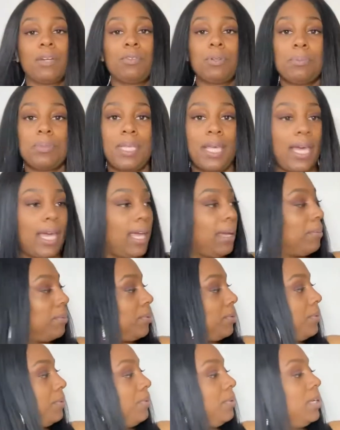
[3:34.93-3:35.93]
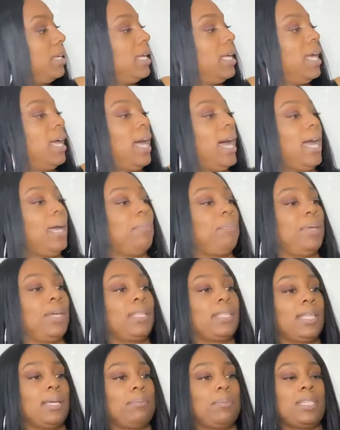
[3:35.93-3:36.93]
room table, I
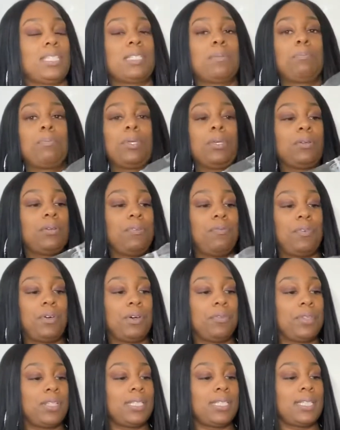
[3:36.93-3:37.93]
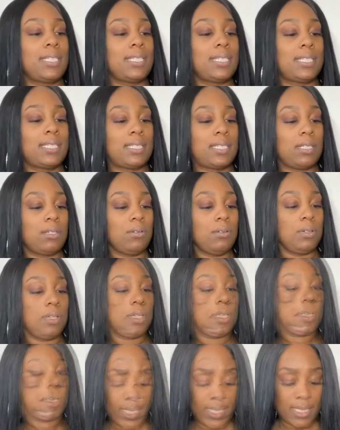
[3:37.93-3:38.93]
picked up this beautiful, this is silk.
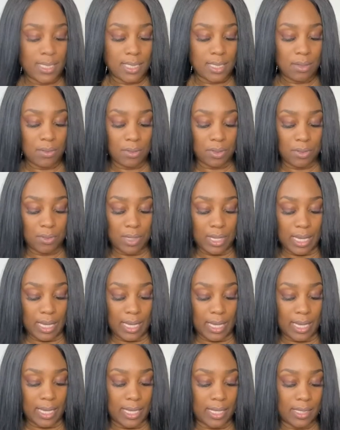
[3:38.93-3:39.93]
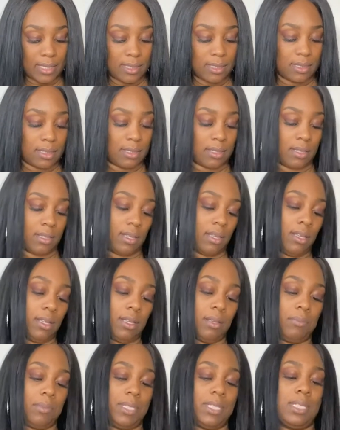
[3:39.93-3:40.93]
This is silk, you guys.
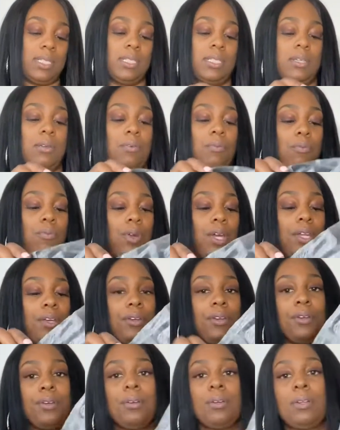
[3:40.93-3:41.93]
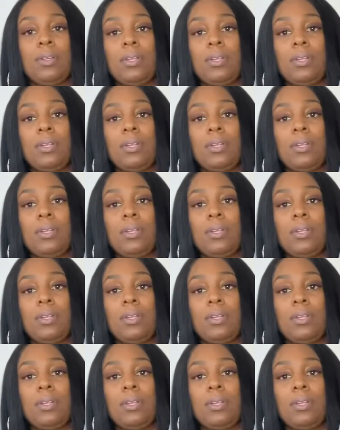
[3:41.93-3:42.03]
This is a runner.